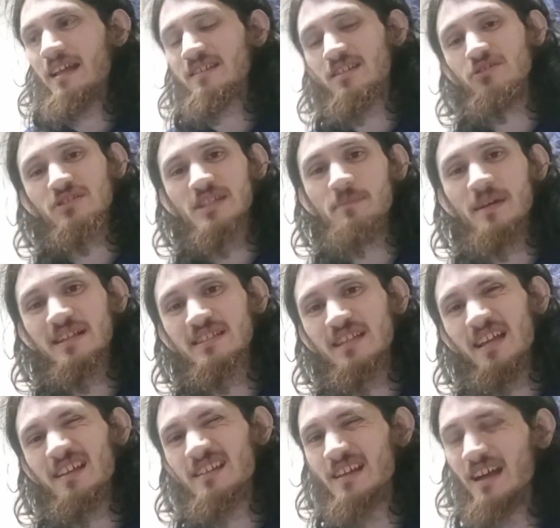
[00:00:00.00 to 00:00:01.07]
To some
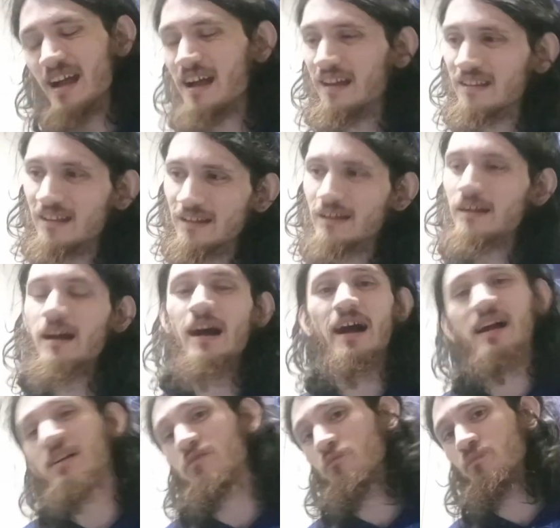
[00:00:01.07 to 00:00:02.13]
extent,
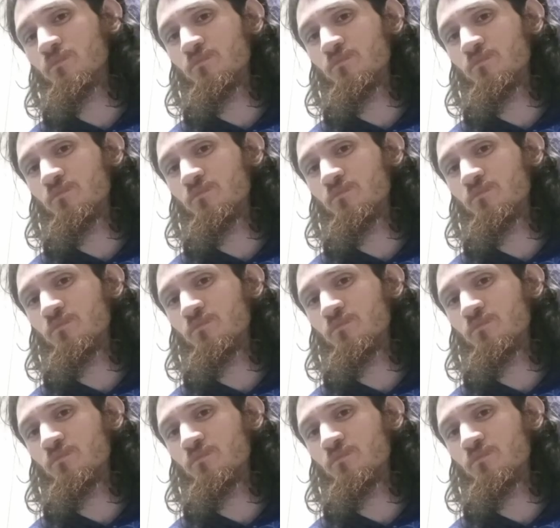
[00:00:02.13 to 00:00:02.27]
I